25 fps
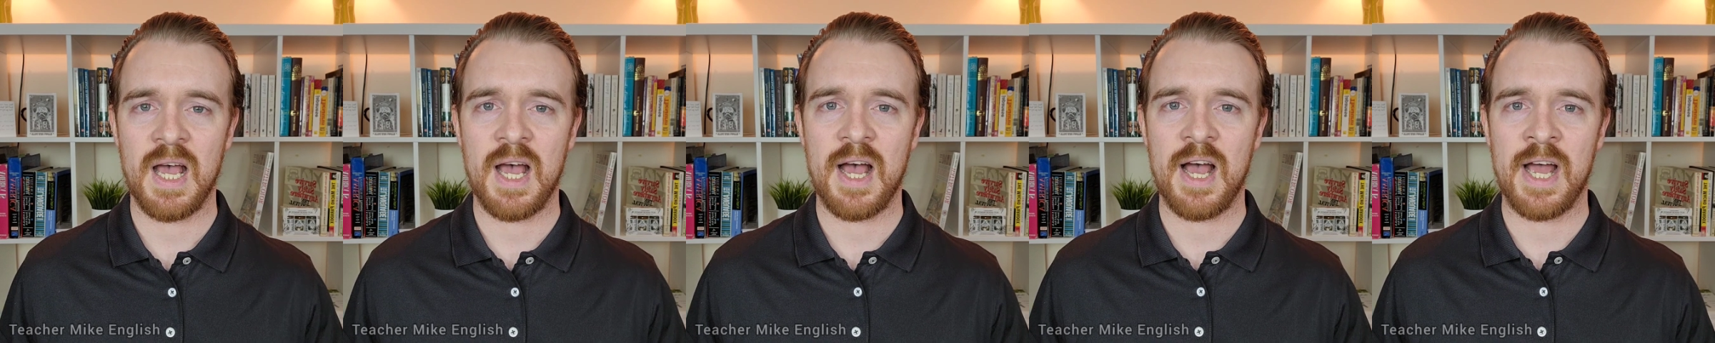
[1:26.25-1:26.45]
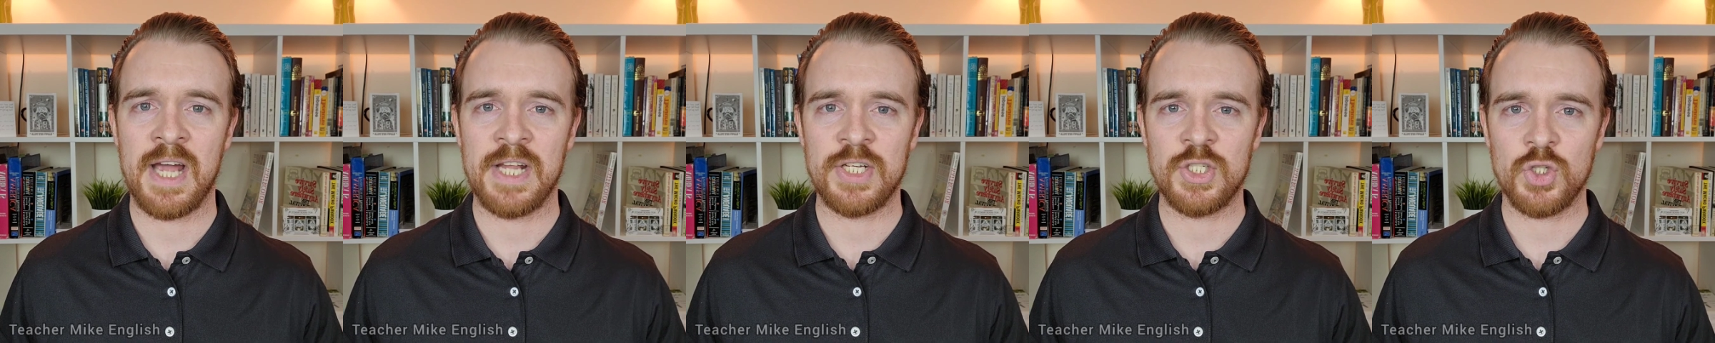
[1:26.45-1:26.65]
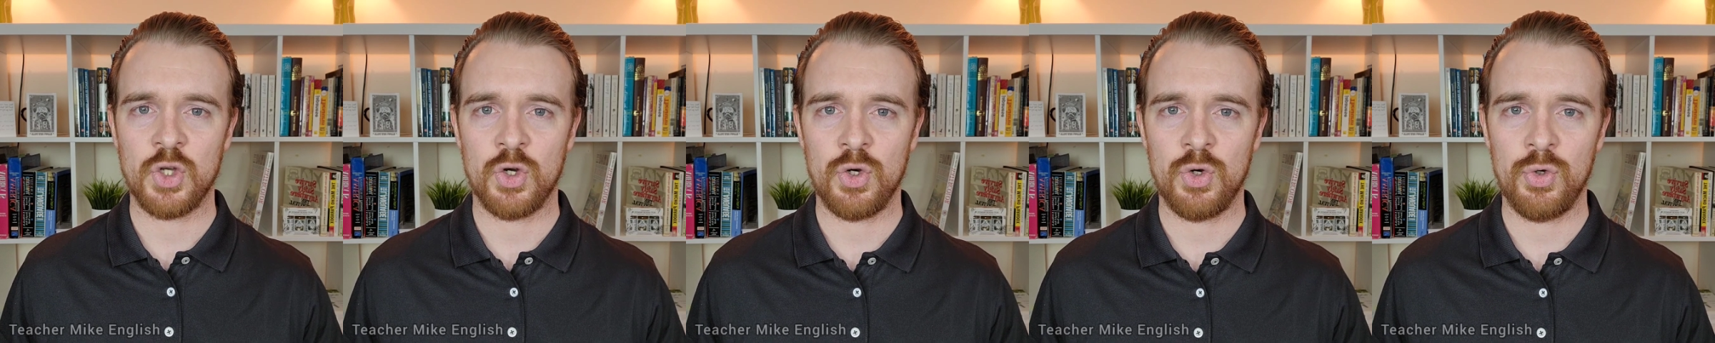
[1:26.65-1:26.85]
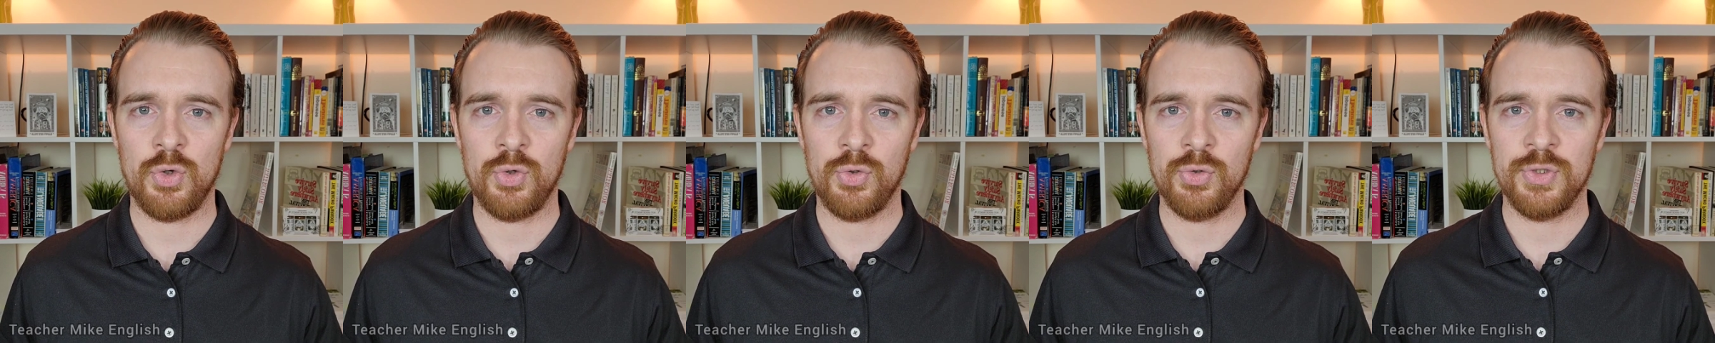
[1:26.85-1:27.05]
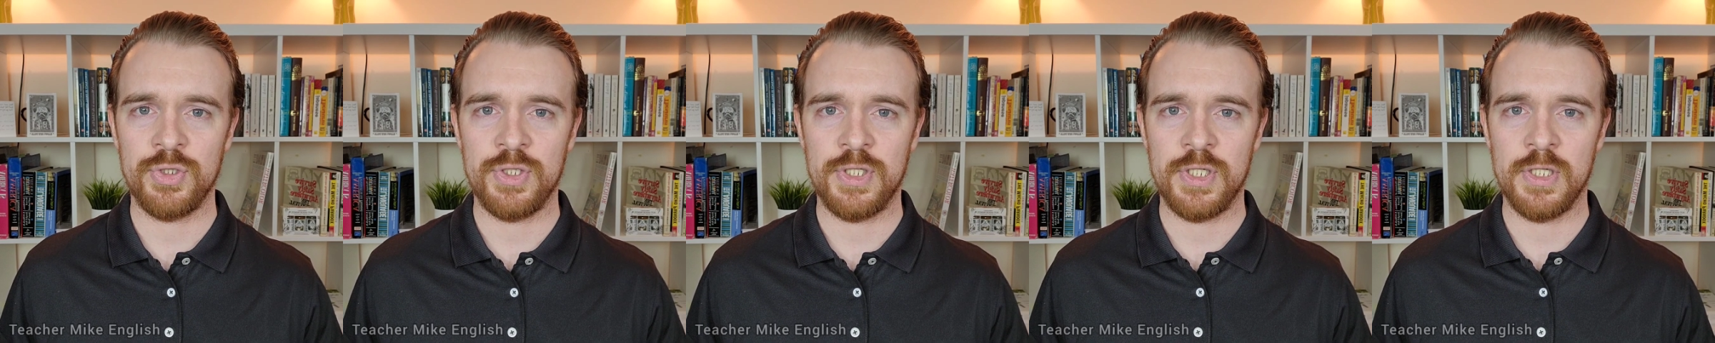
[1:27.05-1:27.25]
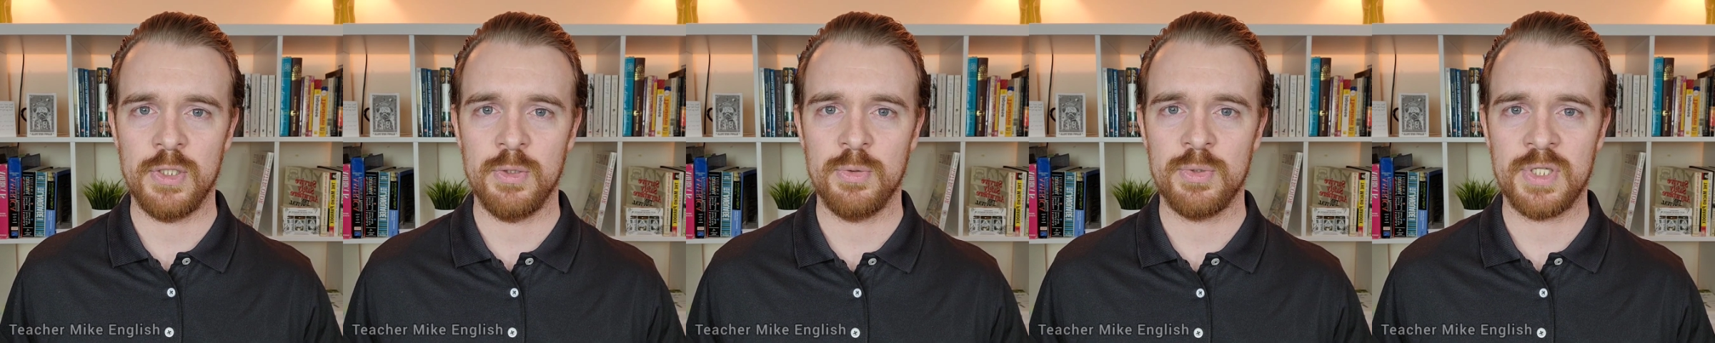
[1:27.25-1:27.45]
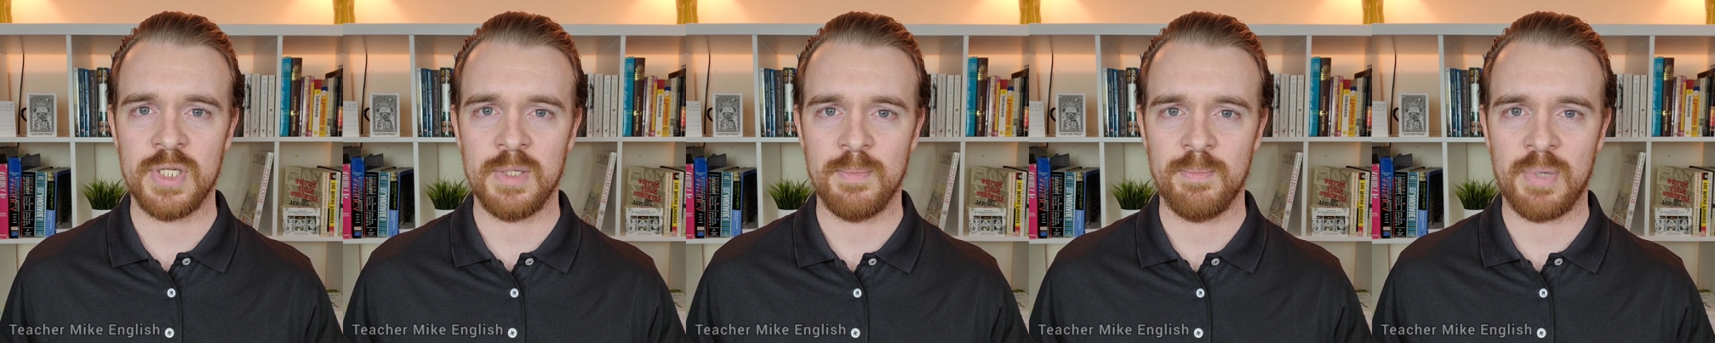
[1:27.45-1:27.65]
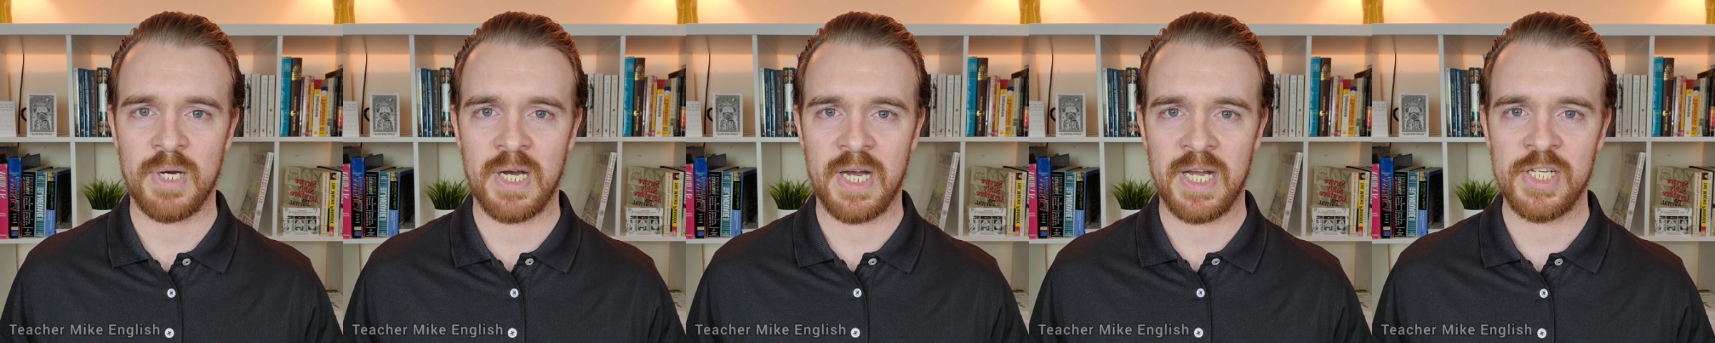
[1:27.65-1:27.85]
"I told you to
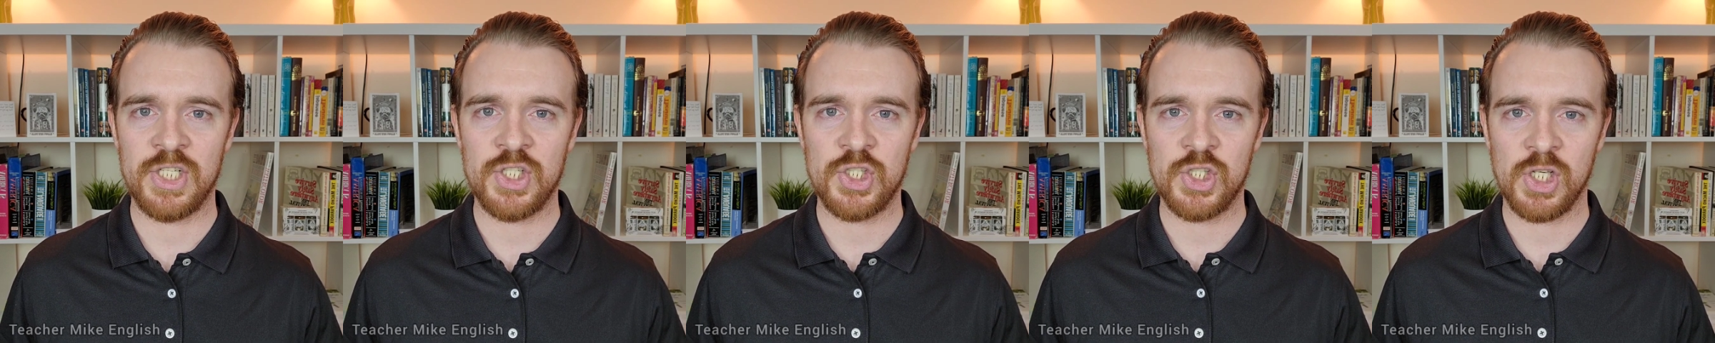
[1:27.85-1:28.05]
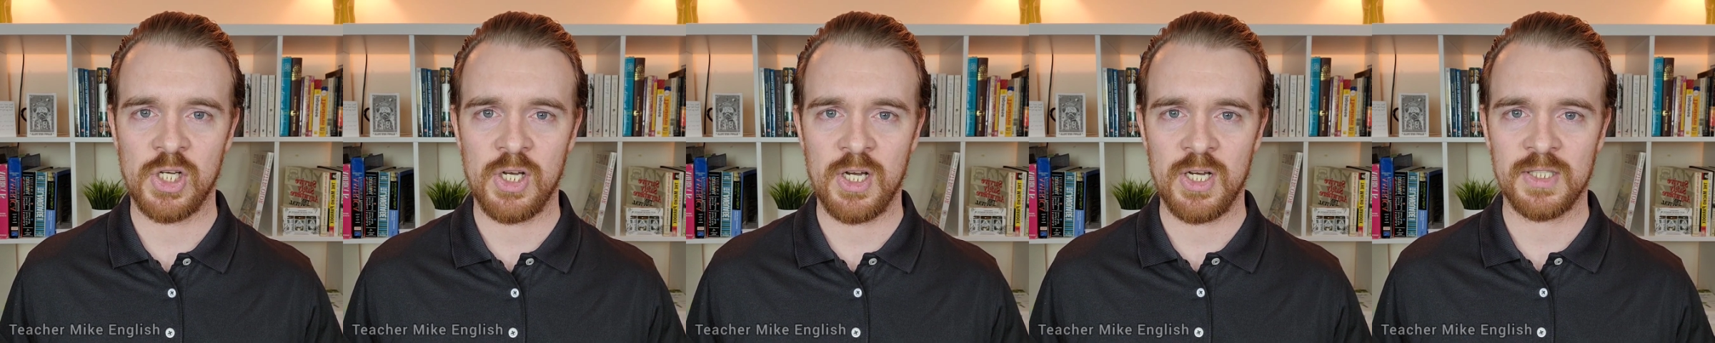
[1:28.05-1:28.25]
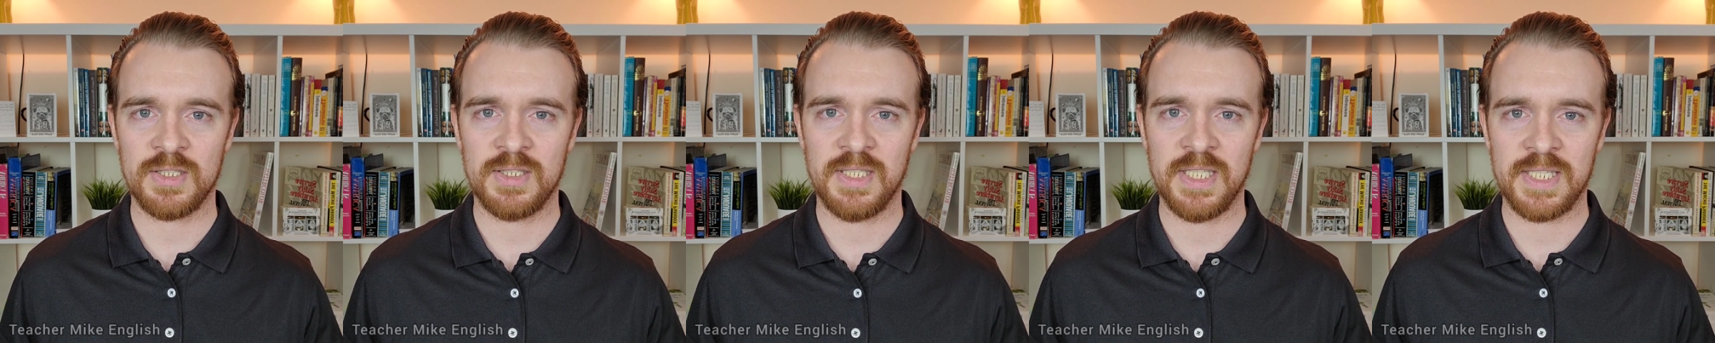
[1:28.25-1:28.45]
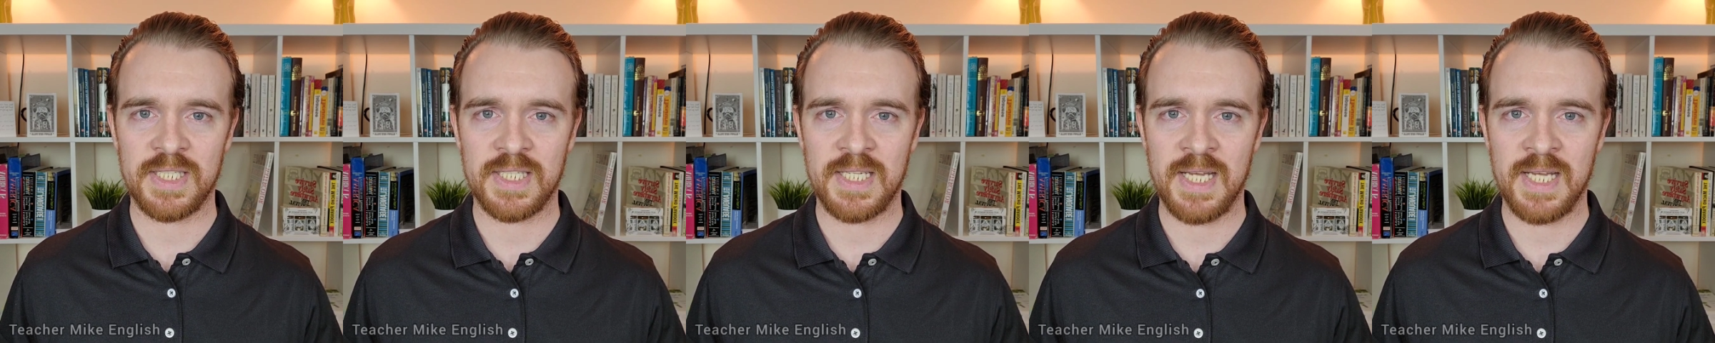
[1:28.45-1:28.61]
buy chocolate